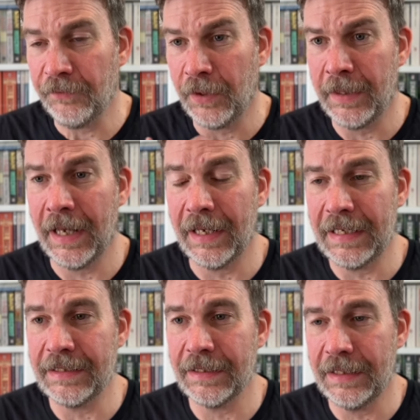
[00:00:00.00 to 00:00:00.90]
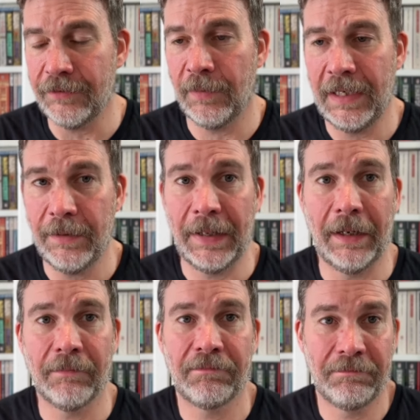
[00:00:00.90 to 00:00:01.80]
It's really
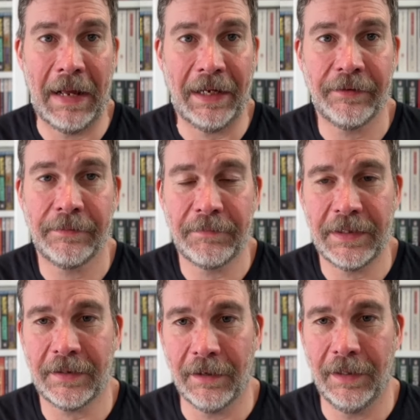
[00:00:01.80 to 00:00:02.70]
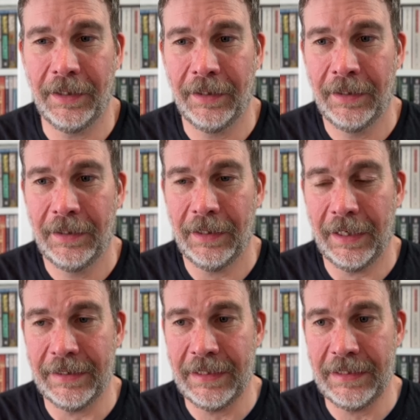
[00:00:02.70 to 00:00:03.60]
about Max, this guy,
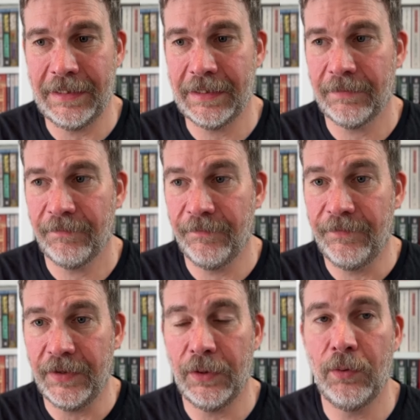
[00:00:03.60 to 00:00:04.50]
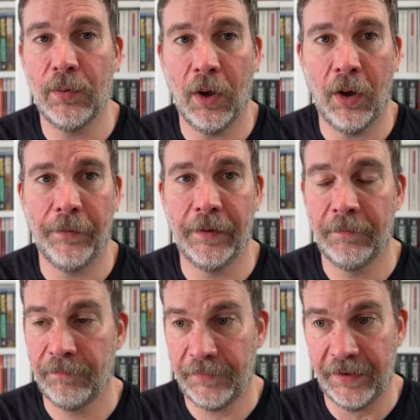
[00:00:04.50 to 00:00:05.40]
and his view on
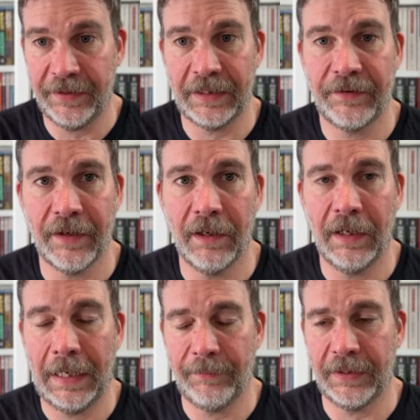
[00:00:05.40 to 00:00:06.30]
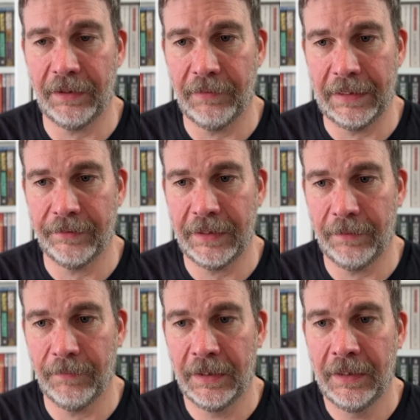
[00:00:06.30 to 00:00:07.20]
the things that are happening around
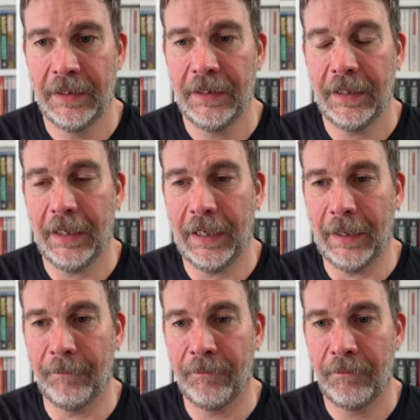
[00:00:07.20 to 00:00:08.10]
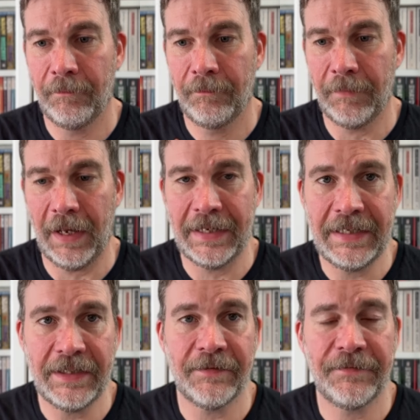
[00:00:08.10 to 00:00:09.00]
him. And
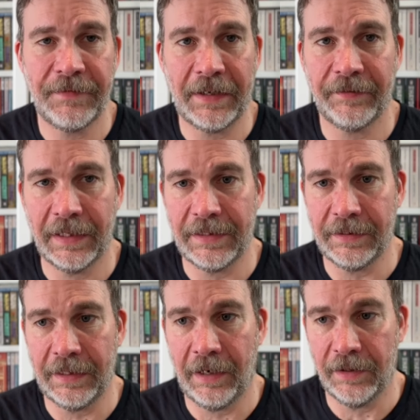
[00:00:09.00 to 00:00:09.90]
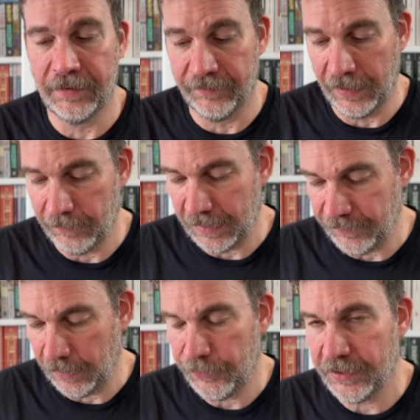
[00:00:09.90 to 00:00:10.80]
he's a fascinating character. If
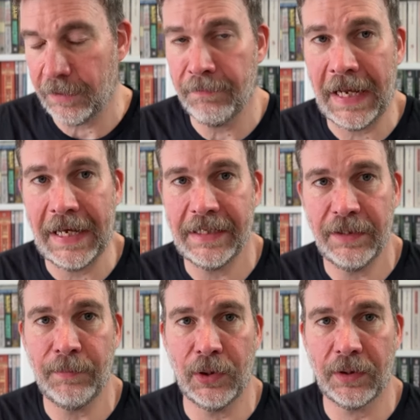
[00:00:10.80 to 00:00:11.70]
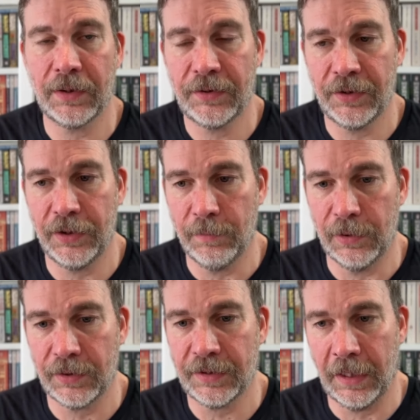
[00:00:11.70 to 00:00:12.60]
I was to compare this book to two
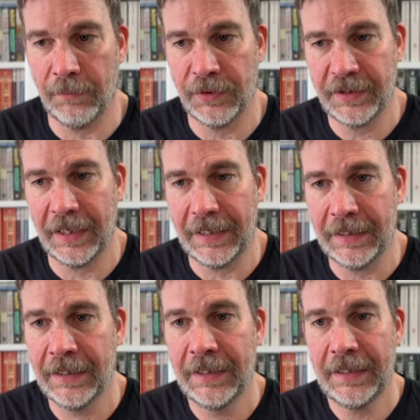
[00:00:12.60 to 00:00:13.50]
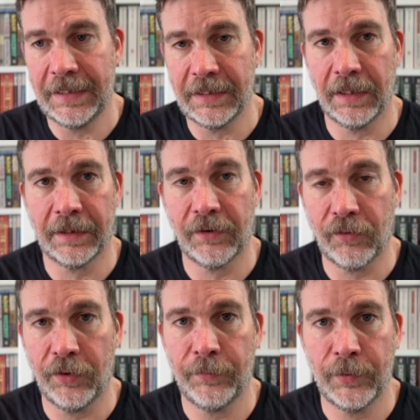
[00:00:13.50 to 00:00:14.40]
books, I would say it's like a
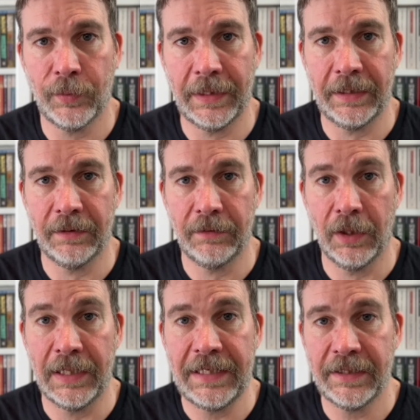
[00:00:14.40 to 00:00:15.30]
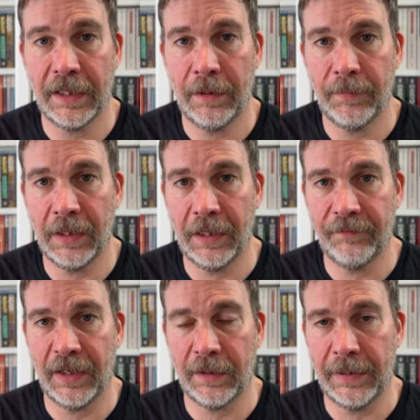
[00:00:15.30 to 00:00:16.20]
cross between Lolita by
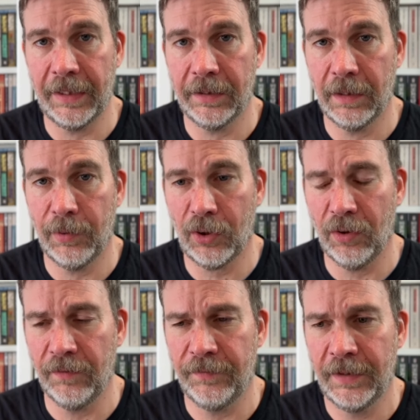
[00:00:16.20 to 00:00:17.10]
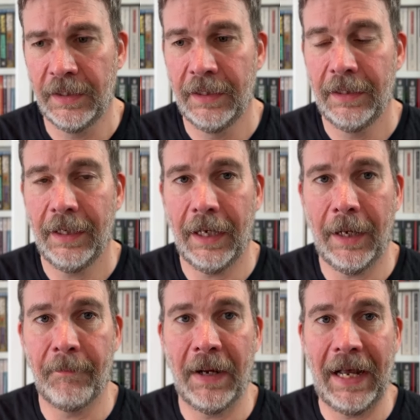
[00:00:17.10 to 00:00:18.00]
Vladimir Nabokov
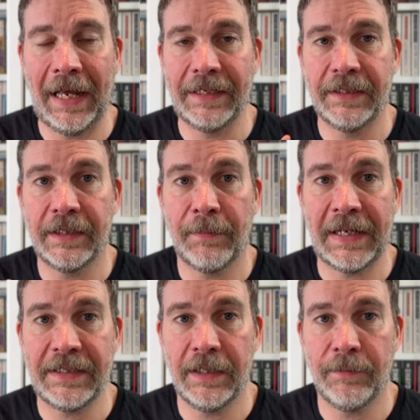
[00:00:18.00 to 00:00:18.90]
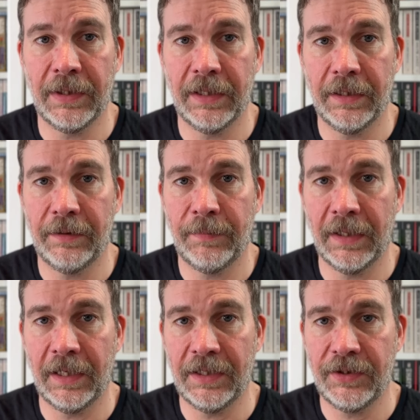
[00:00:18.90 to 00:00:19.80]
and The Painted Bird
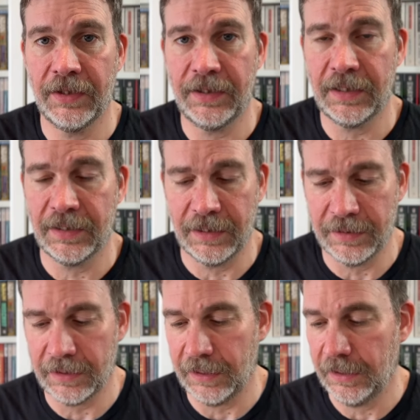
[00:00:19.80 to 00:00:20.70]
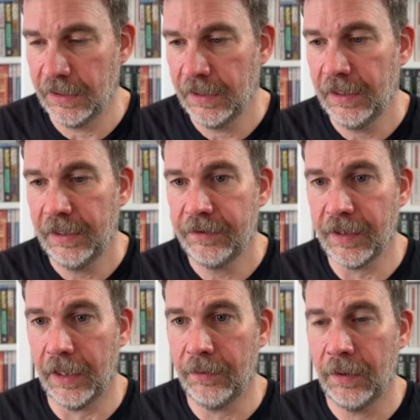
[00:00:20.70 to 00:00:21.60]
by Jerzy Kosinski.
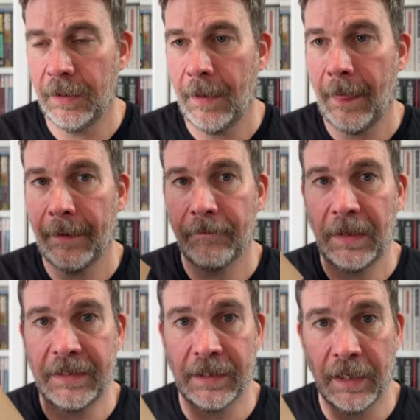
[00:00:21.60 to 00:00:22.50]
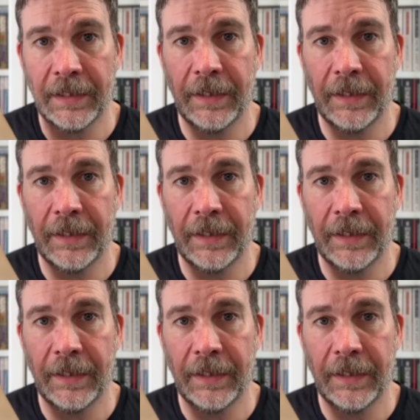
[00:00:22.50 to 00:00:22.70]
So it's like